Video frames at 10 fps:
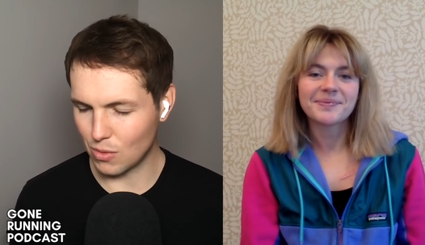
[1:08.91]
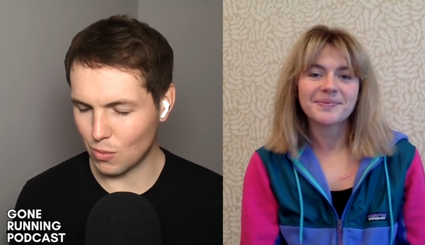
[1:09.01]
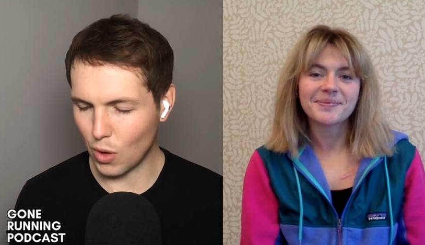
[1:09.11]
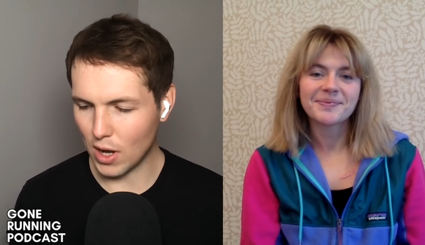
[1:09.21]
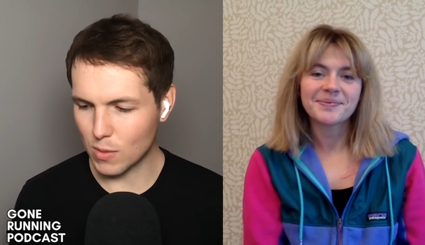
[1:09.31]

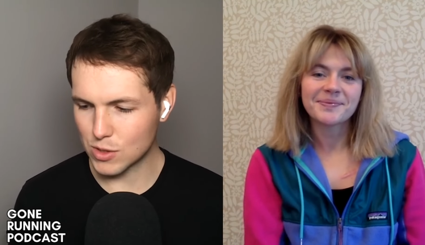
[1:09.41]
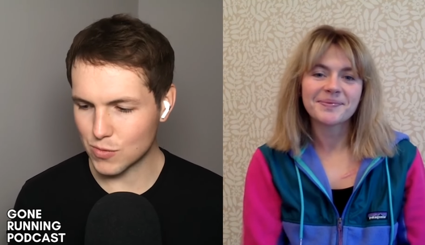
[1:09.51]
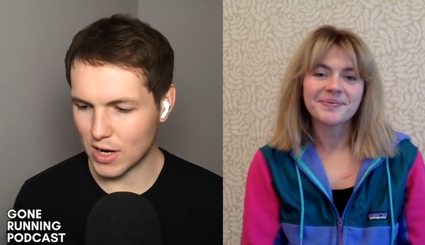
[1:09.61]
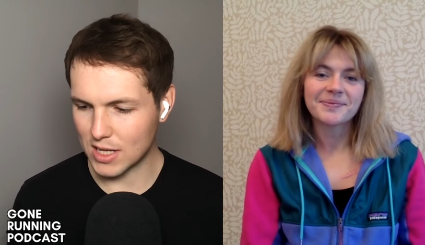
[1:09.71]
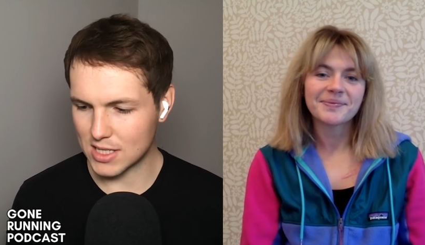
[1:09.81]
Speaker 1: why
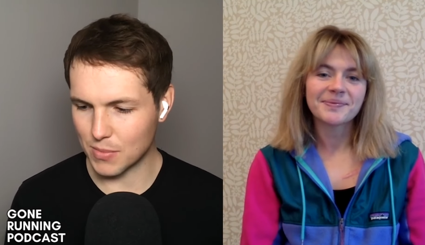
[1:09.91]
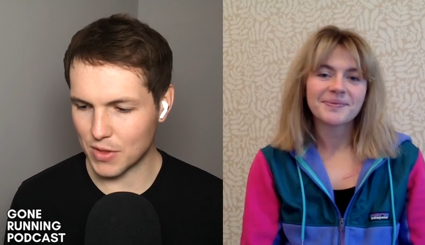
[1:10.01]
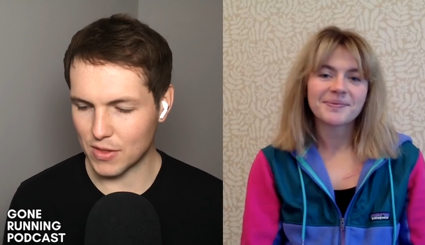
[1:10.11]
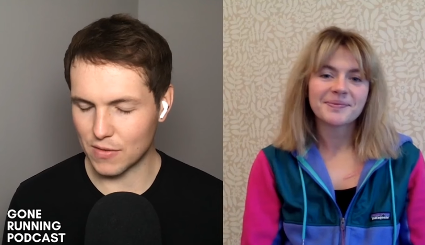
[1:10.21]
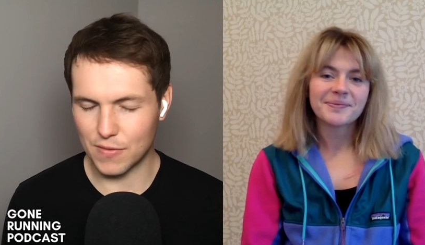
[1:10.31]
was running
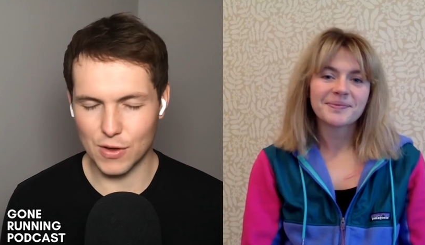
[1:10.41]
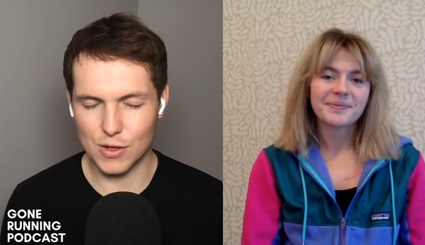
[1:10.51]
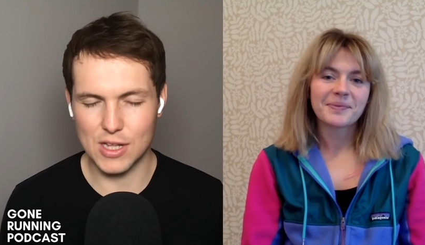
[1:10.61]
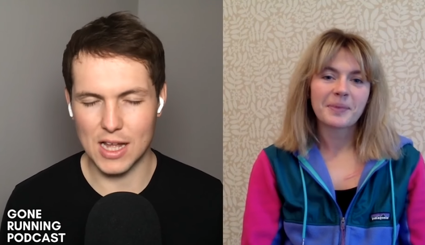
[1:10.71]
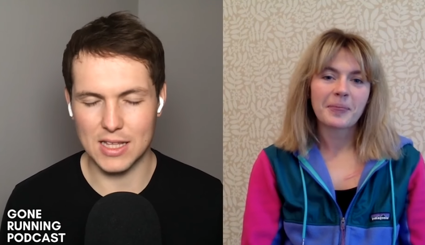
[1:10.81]
something that
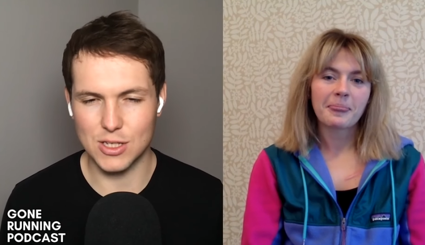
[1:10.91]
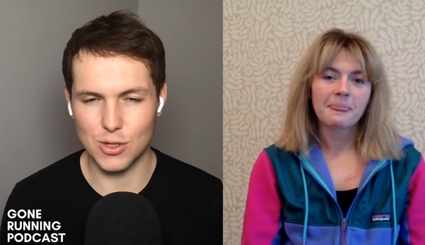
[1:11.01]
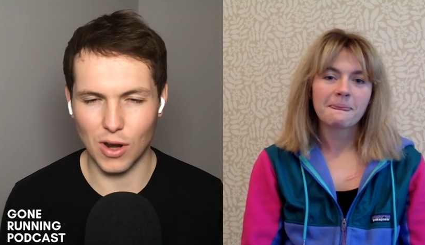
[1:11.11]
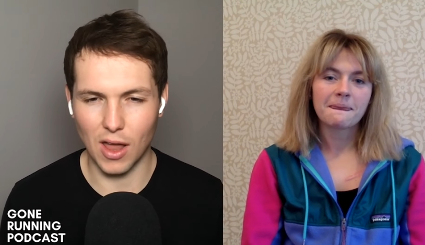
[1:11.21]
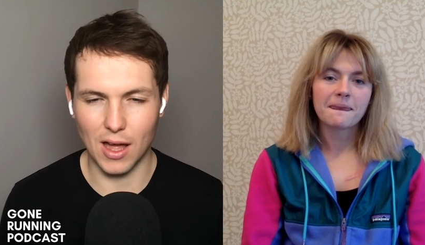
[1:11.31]
first
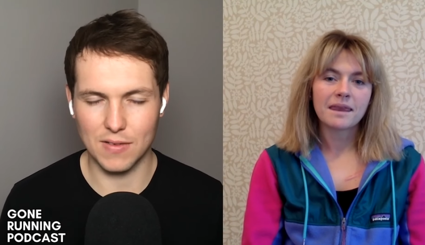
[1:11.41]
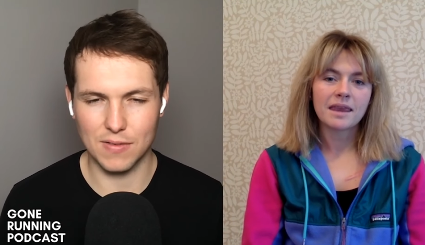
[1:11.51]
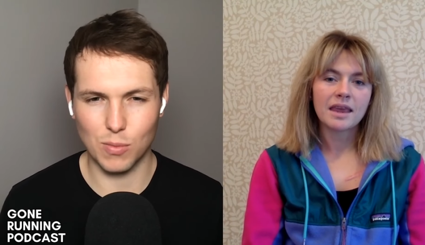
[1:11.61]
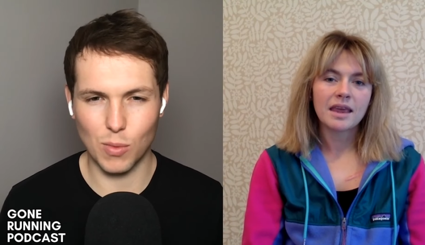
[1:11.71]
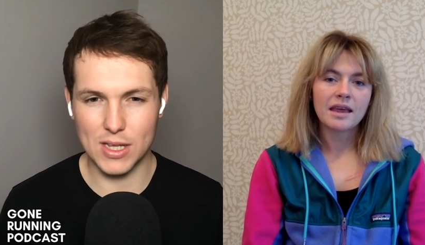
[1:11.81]
entered your
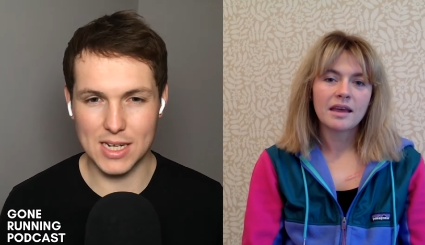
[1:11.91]
life? Why